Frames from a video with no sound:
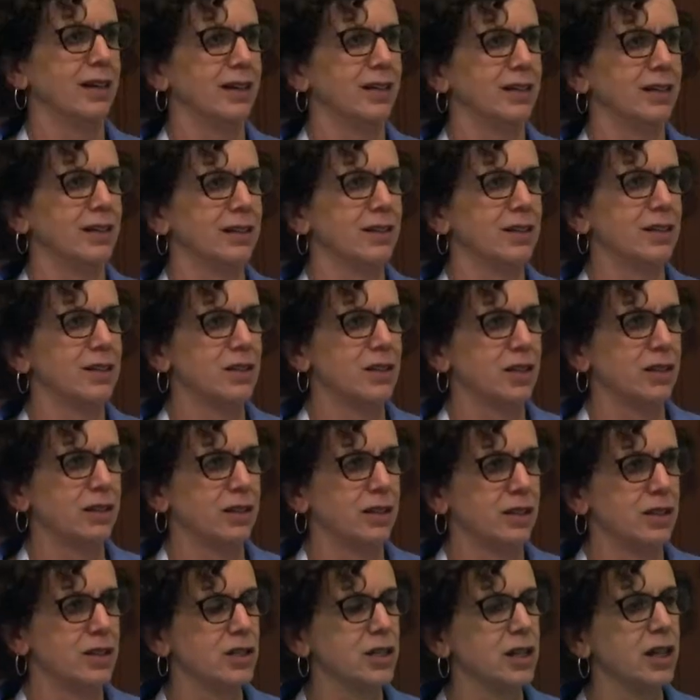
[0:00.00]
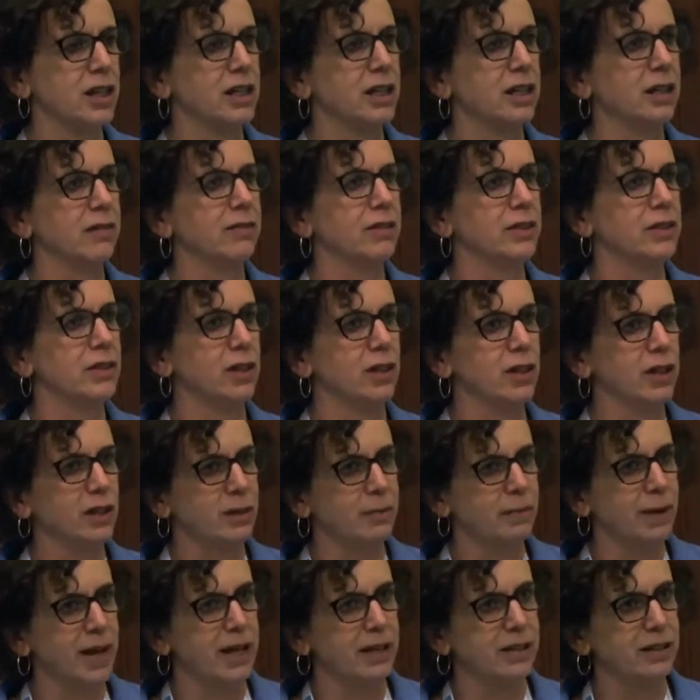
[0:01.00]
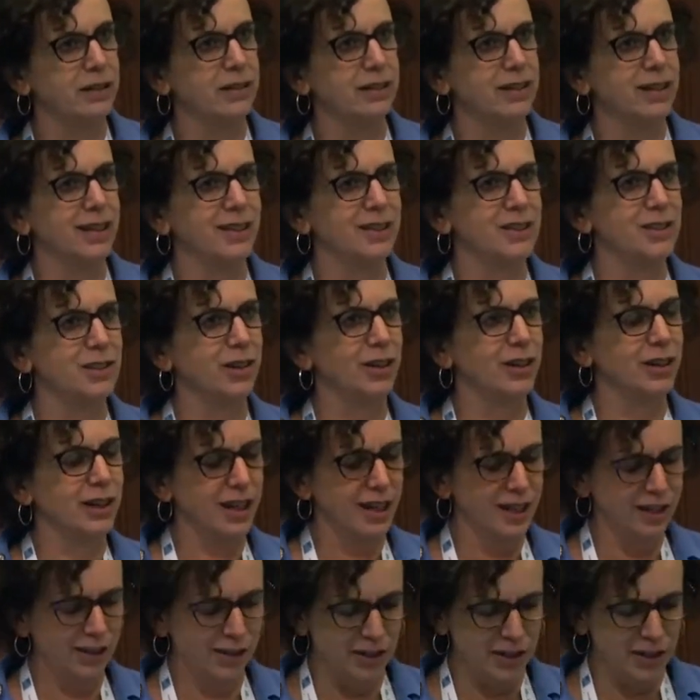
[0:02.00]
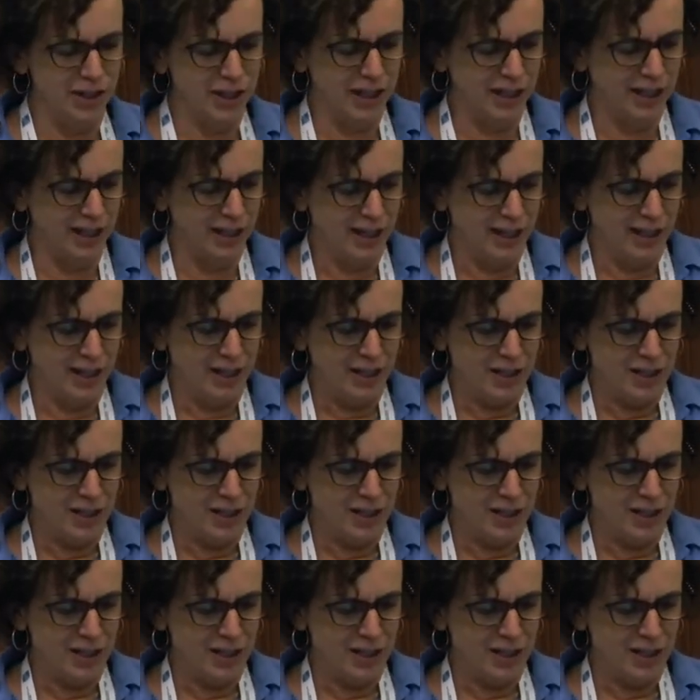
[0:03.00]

uh, the study of dark matter and dark energy.